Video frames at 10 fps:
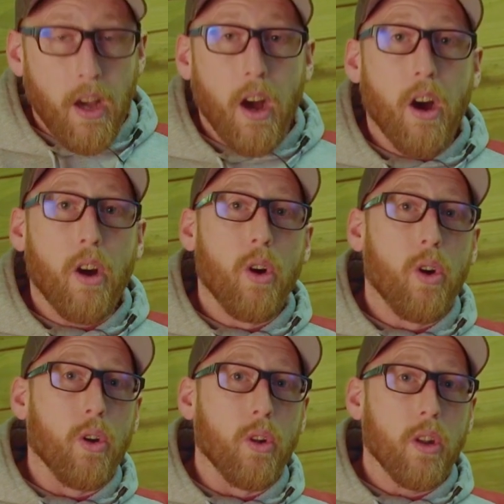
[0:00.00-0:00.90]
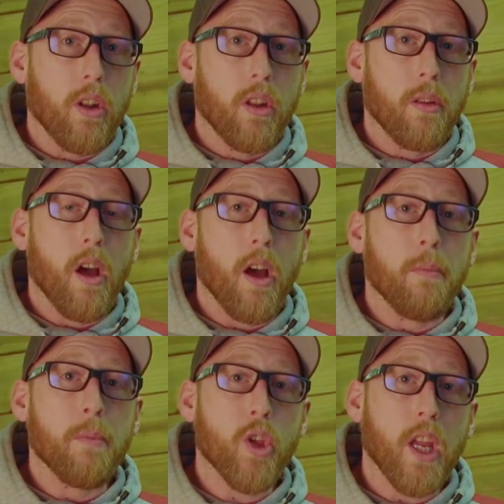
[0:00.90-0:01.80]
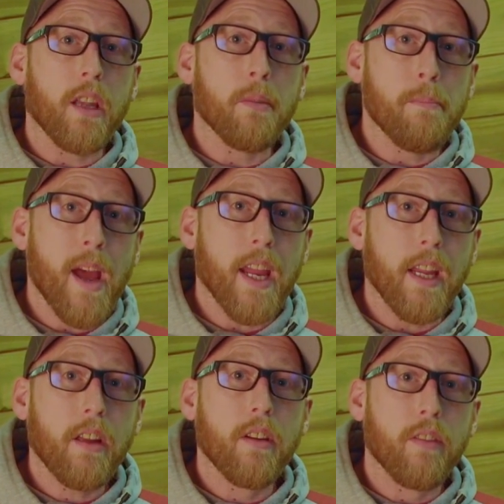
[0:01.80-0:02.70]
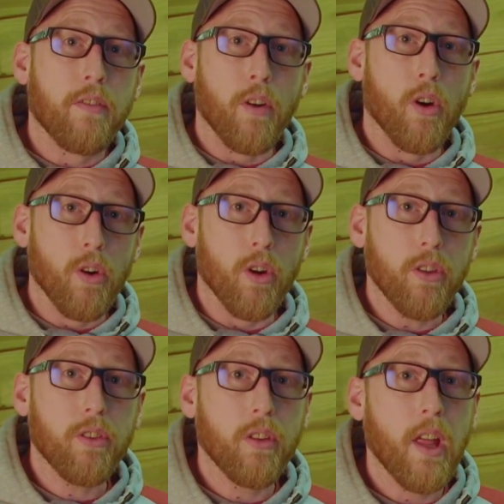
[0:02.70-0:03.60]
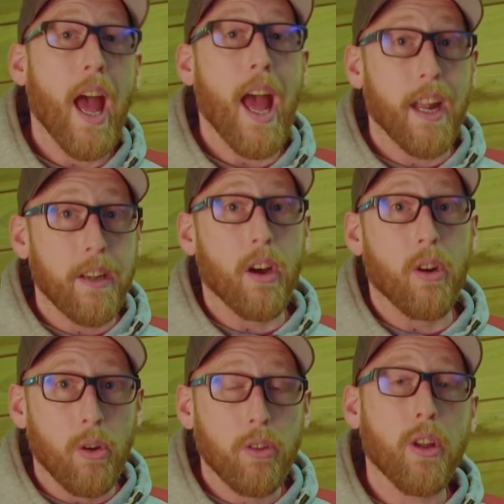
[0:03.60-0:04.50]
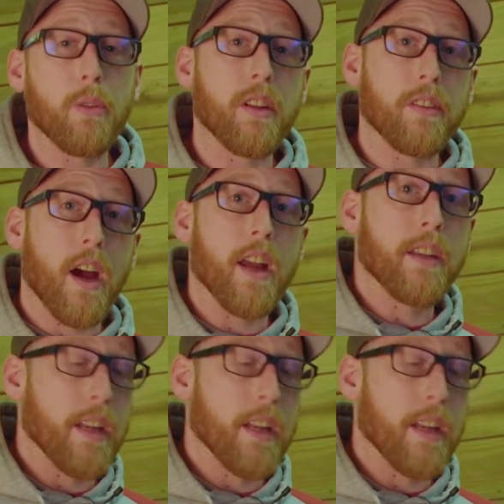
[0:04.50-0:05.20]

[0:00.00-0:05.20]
are all machined and made for us and are also designed